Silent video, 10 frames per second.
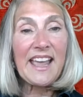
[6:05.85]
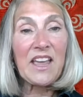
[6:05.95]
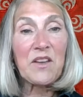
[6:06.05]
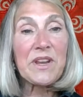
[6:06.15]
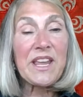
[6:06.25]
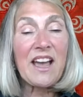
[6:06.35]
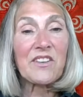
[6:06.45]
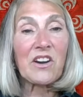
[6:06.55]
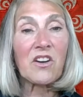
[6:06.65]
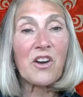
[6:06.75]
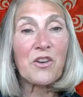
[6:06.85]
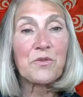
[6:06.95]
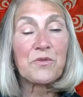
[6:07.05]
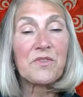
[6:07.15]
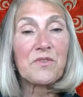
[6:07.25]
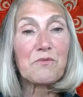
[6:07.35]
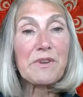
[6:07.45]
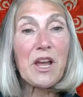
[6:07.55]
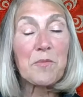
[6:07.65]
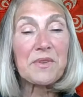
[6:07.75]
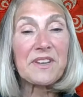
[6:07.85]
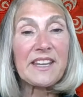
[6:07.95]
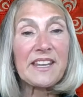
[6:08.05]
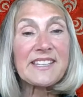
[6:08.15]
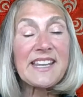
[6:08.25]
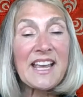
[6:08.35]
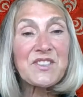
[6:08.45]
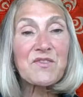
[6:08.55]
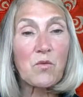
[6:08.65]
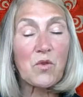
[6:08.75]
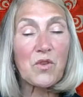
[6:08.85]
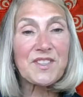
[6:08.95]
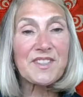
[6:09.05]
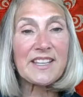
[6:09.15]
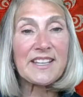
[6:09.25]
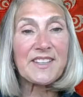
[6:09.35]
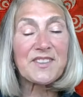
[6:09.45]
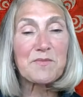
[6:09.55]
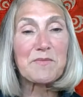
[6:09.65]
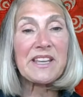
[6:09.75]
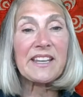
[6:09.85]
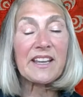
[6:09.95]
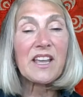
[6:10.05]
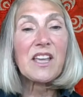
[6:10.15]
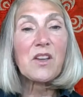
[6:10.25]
and we have our own reopening task force that is meeting